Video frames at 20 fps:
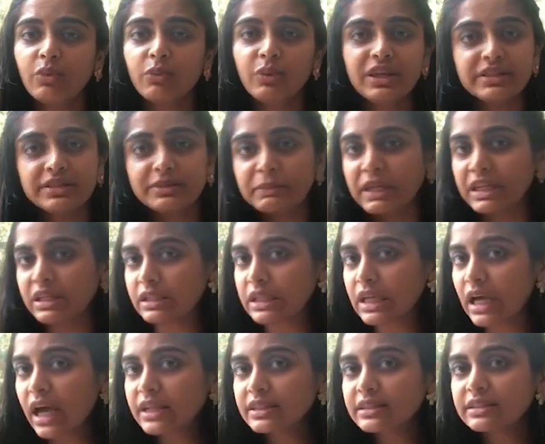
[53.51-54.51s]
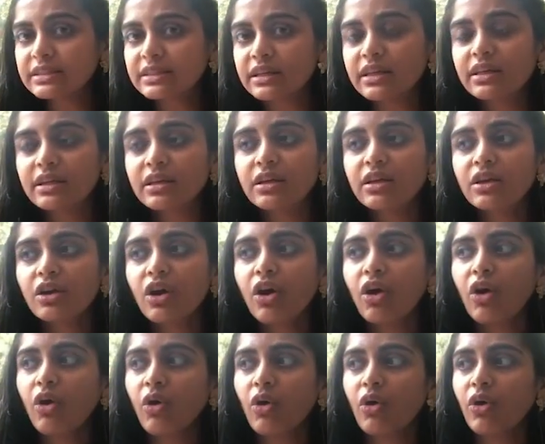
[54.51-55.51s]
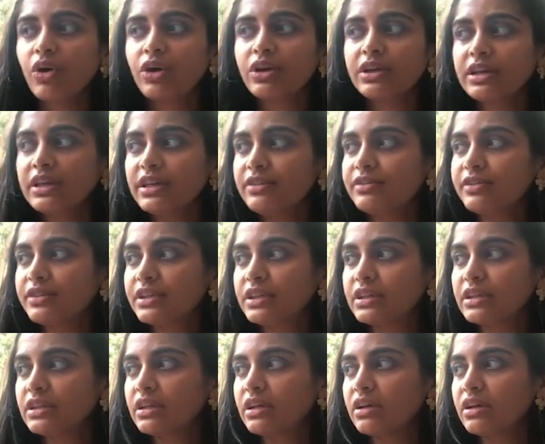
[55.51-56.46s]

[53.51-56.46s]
waste metal casting, or even